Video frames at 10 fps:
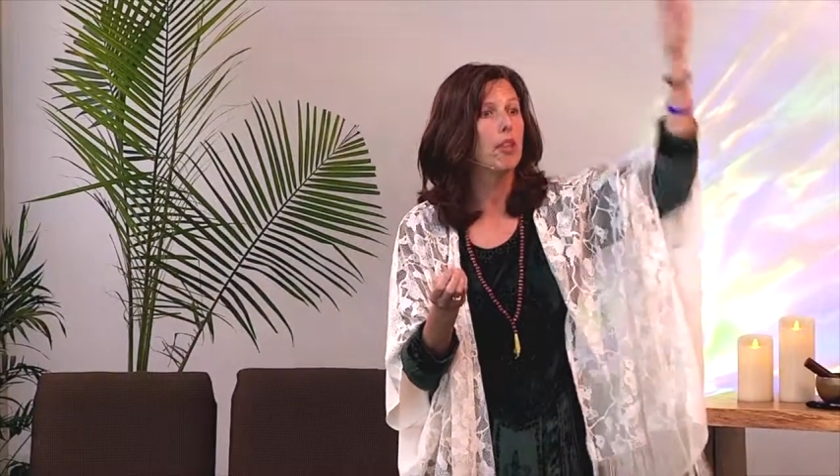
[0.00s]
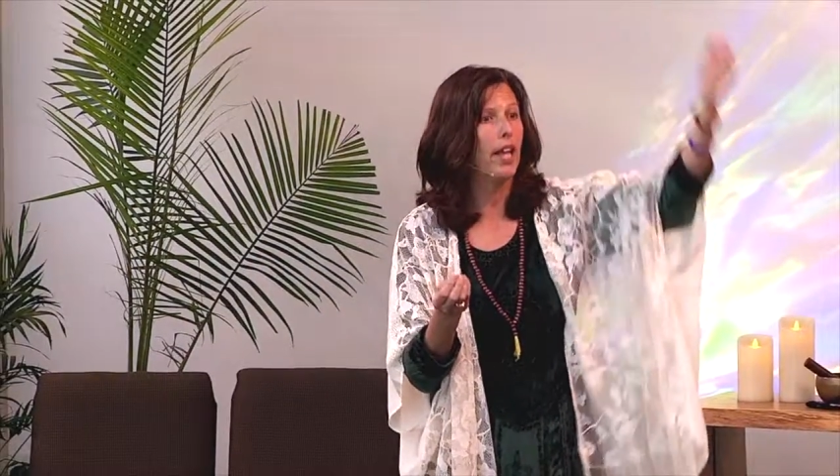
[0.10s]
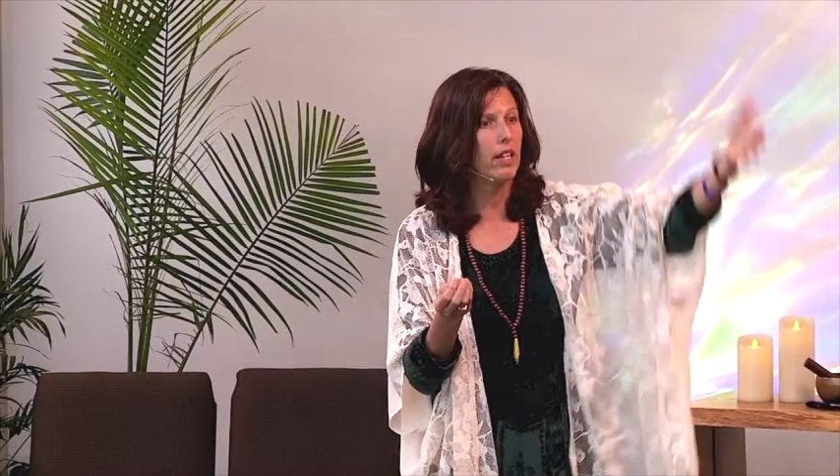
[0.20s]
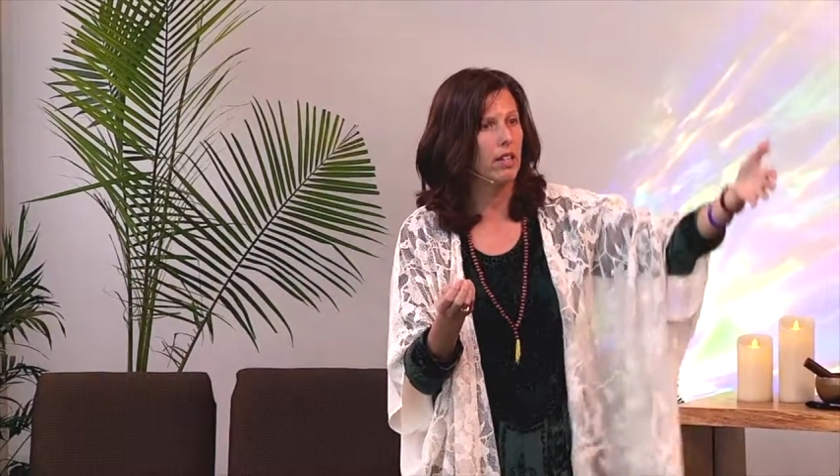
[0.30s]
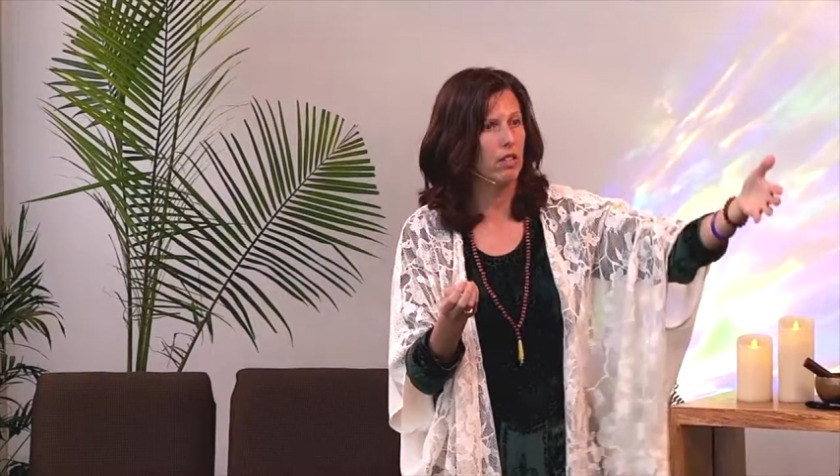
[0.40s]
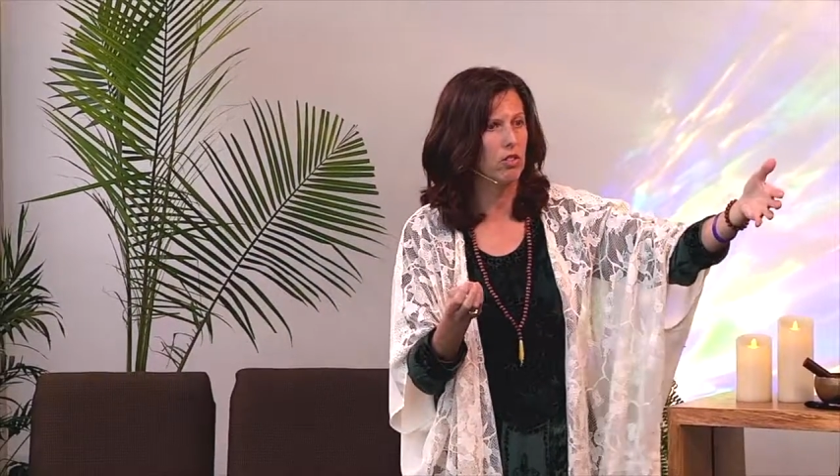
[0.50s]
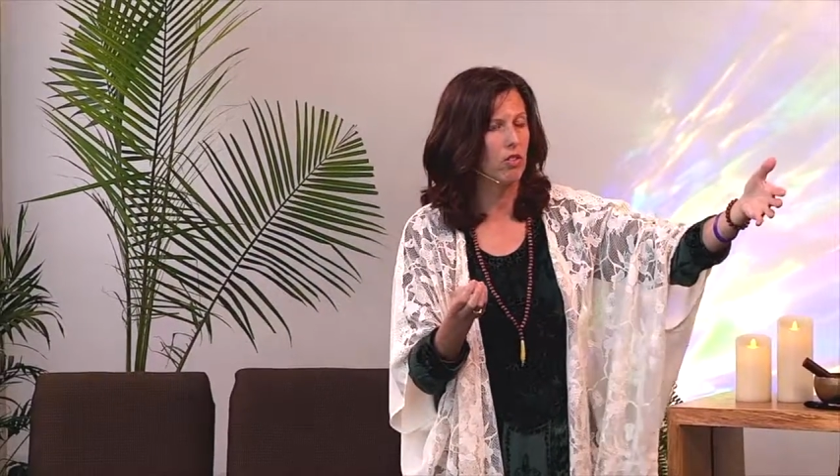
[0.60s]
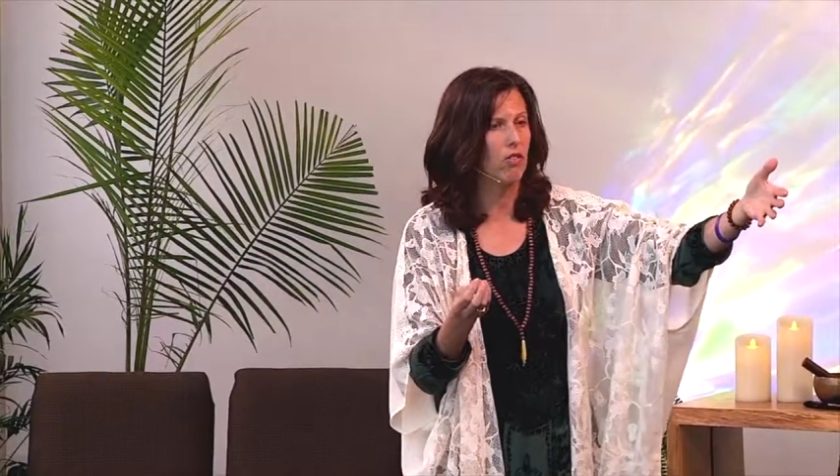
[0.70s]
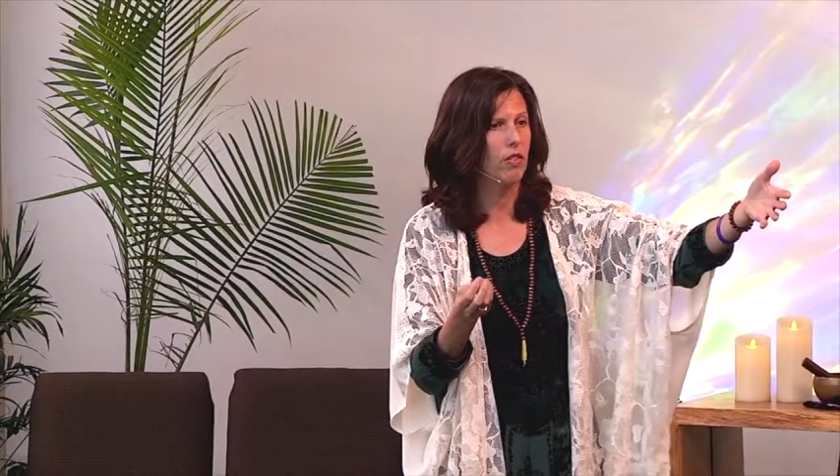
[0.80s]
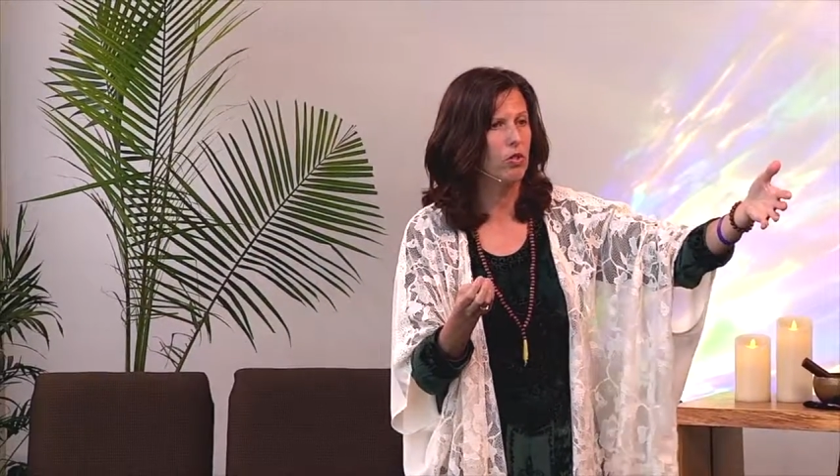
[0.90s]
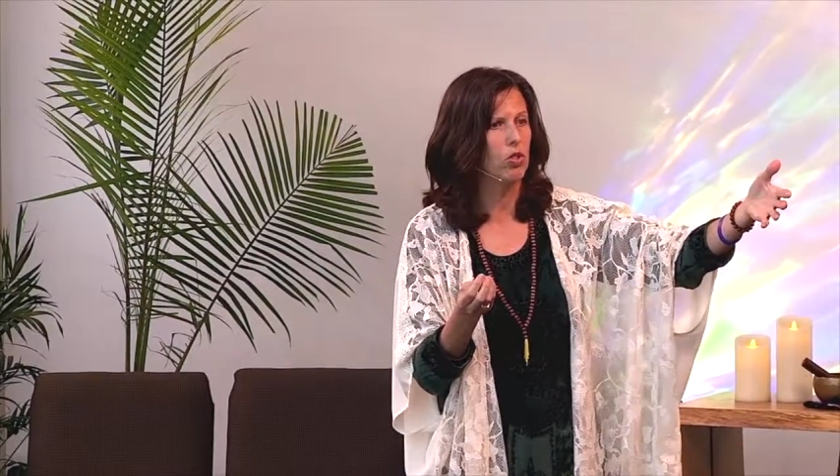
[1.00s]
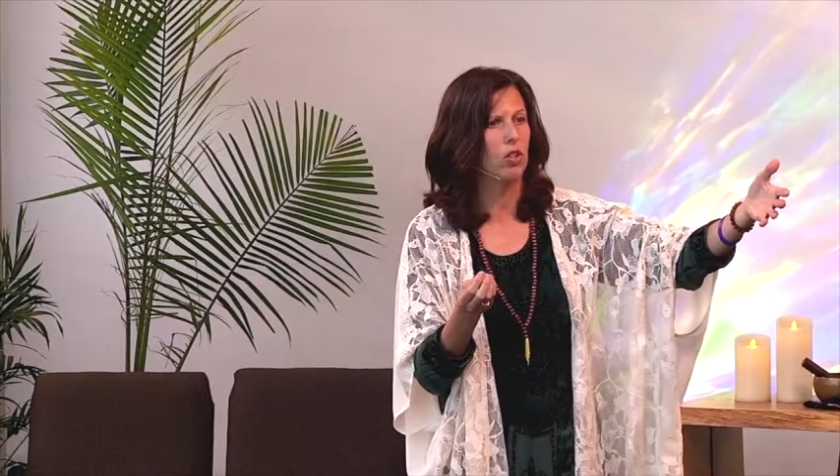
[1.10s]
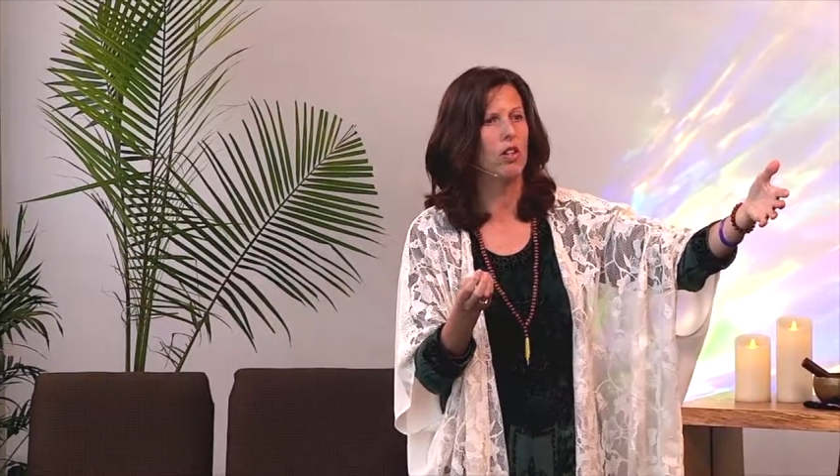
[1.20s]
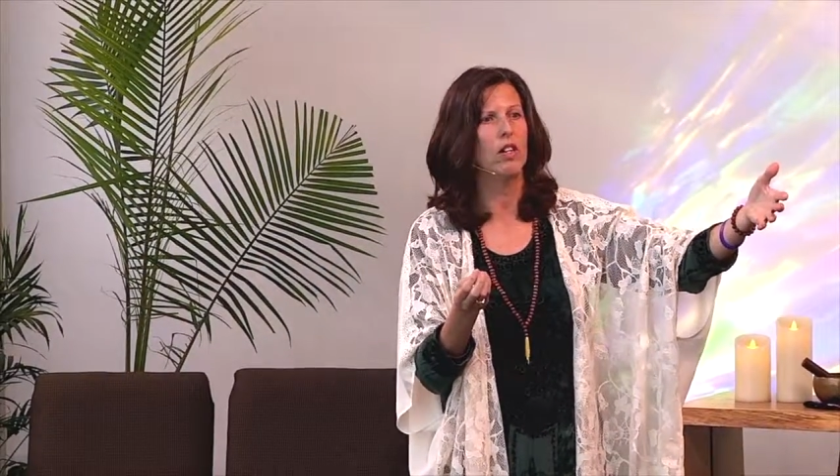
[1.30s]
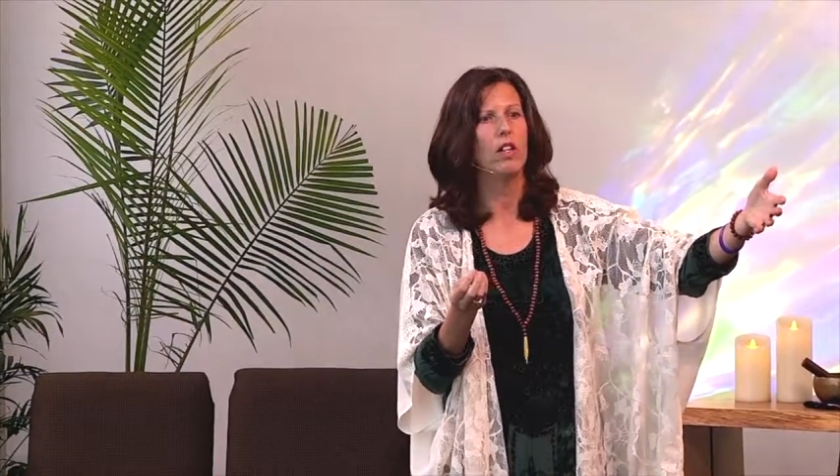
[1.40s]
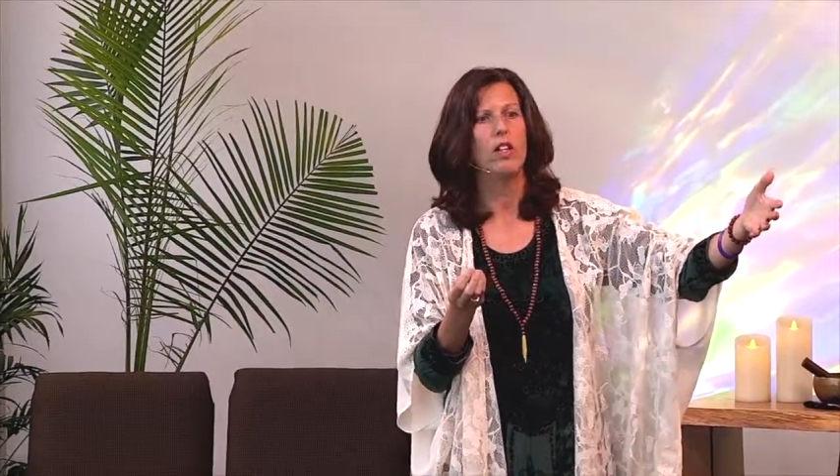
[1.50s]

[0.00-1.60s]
planning into the future,